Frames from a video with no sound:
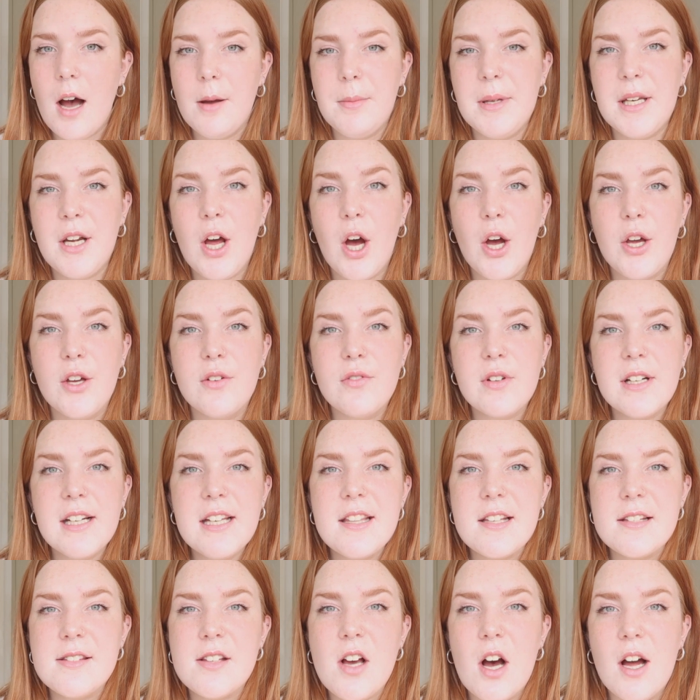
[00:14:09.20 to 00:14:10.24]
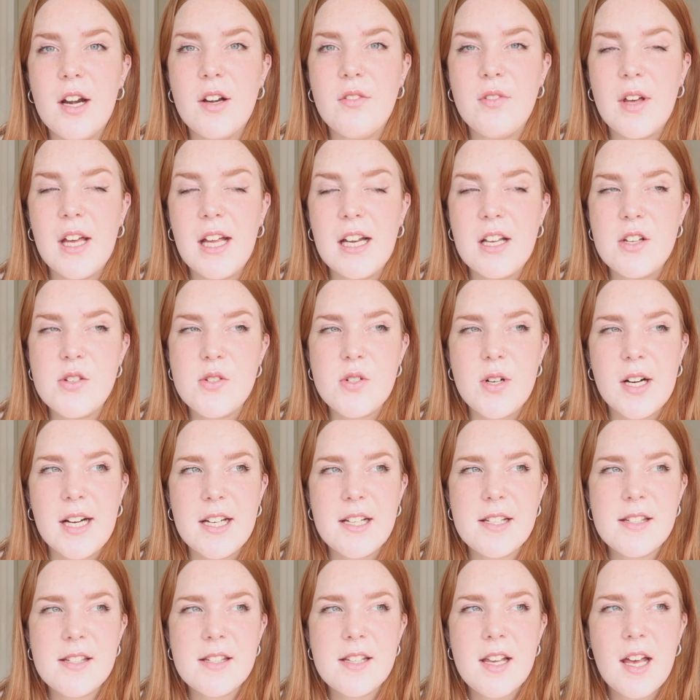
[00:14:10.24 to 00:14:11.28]
I mean, hopefully this kind of
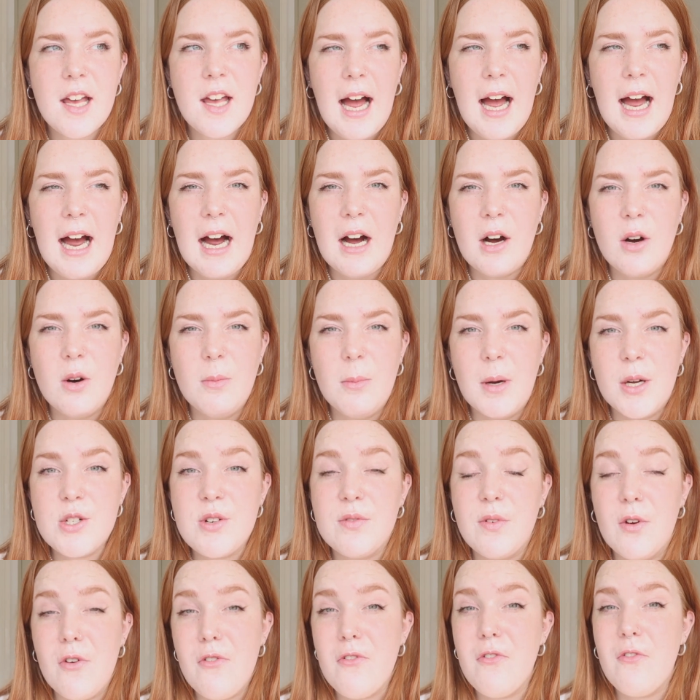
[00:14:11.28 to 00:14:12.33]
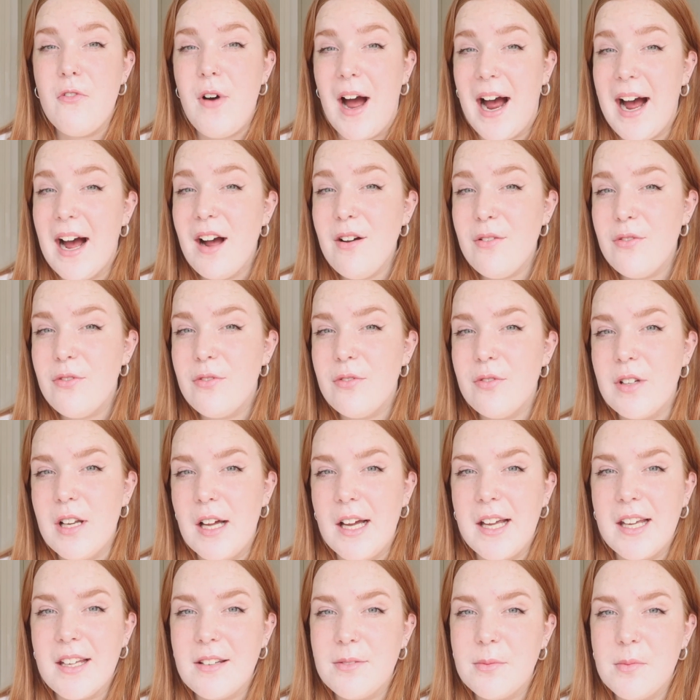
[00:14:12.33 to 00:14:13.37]
illustrates how much of a faff
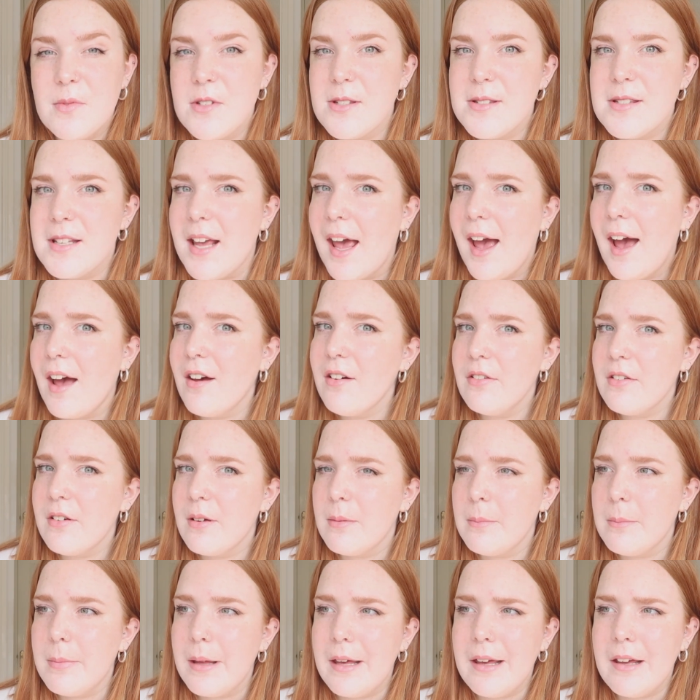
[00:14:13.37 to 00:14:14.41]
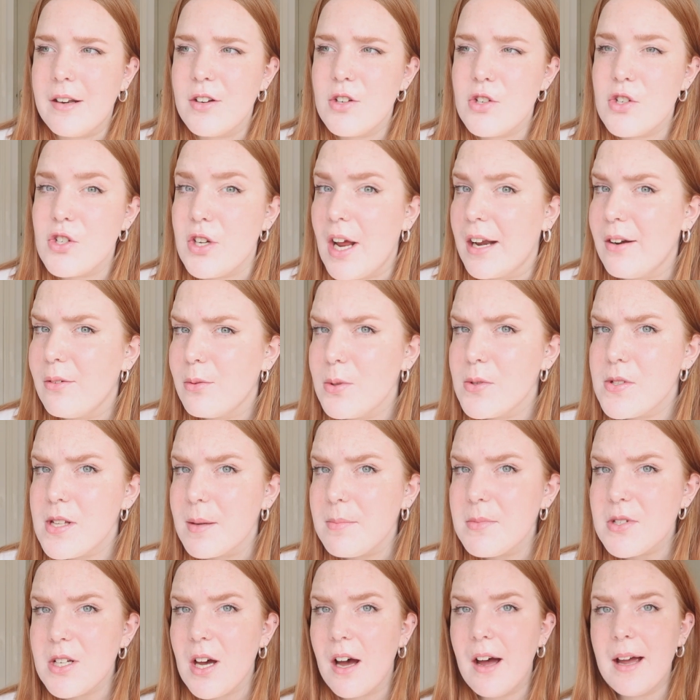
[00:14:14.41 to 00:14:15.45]
like CF can be in general
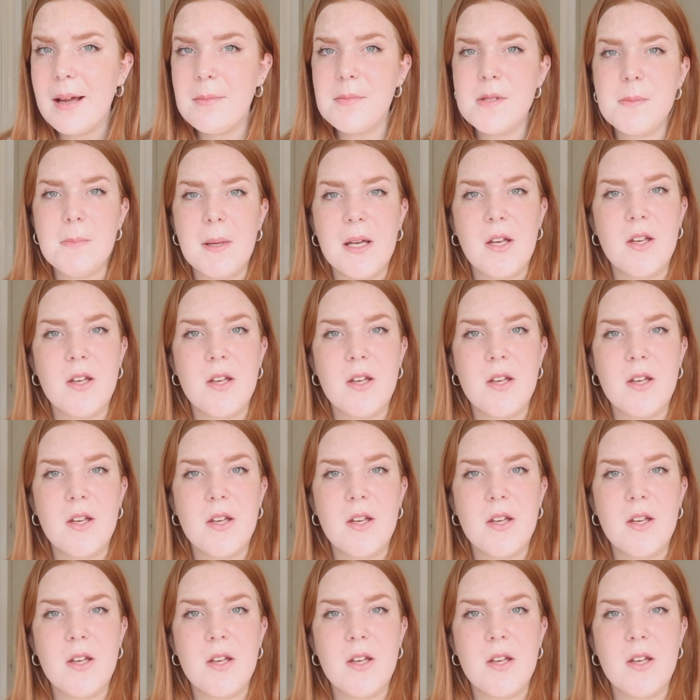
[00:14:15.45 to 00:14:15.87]
sometimes,